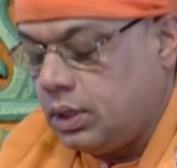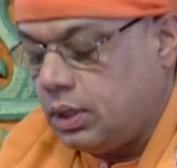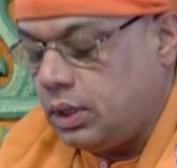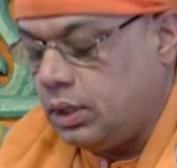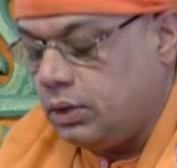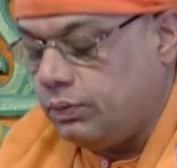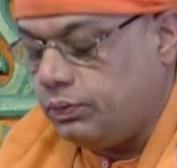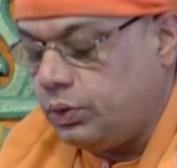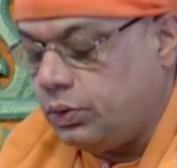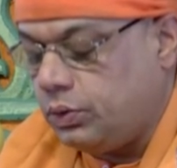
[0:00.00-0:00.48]

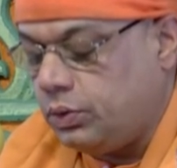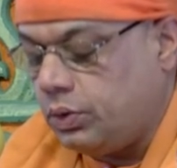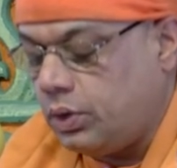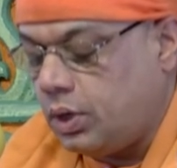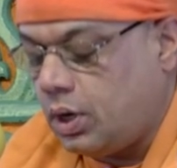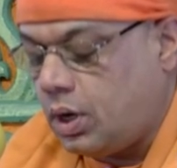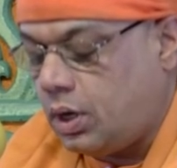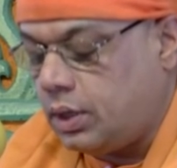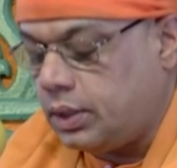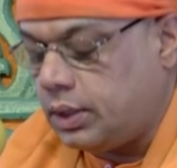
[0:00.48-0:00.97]
If you do
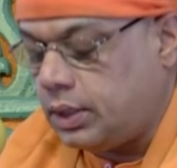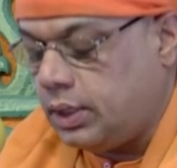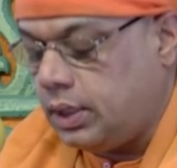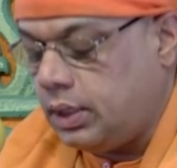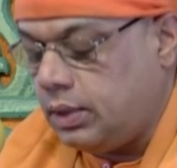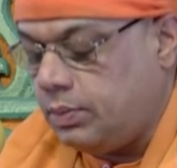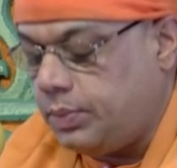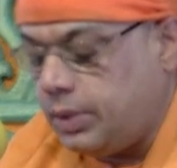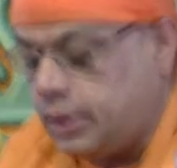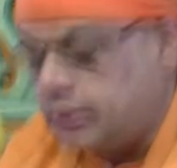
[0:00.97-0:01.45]
not
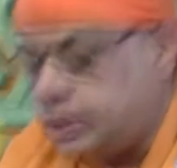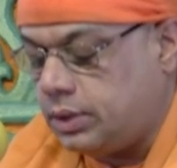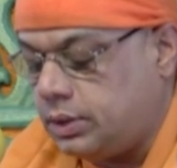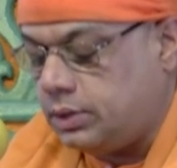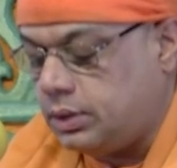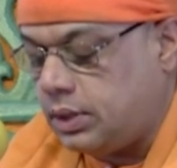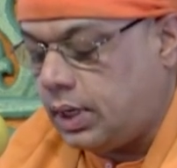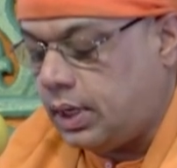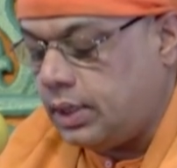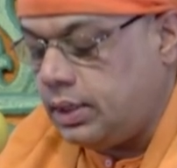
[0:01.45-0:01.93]
keep it
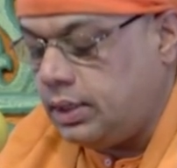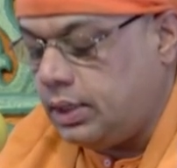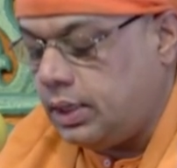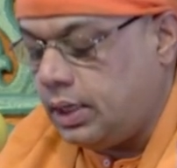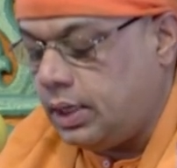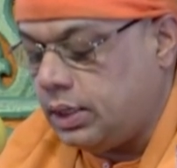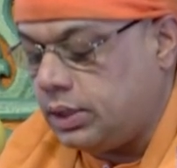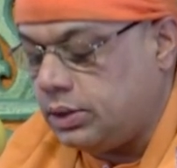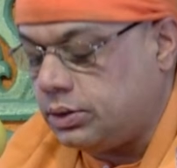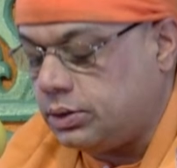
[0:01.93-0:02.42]

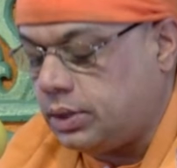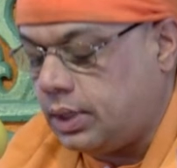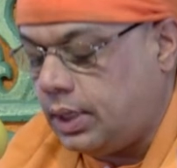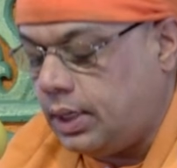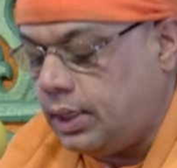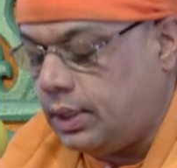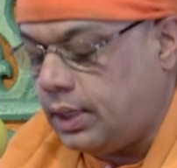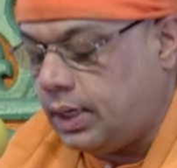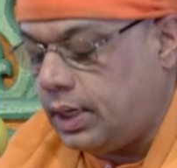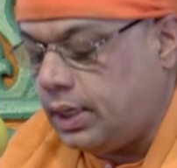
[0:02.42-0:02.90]
engaged
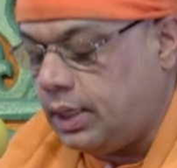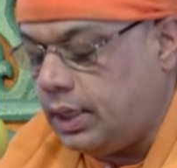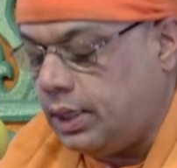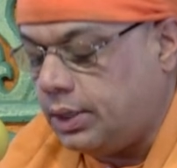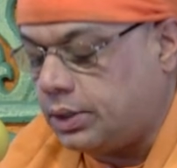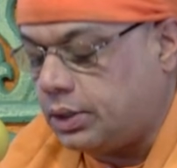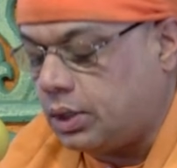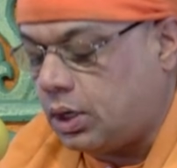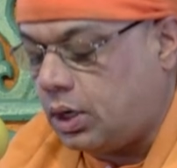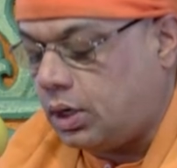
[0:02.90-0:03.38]
in any
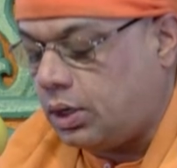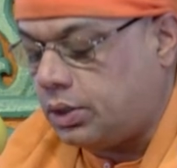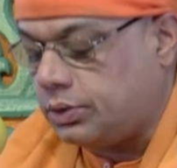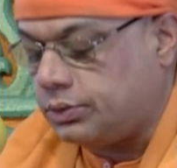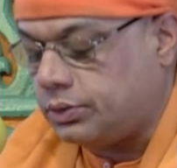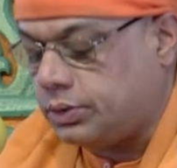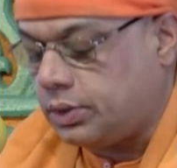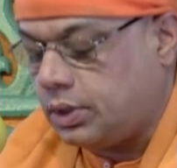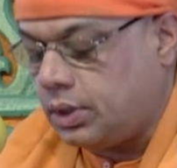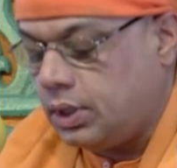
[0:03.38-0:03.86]

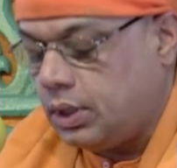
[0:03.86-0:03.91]
task,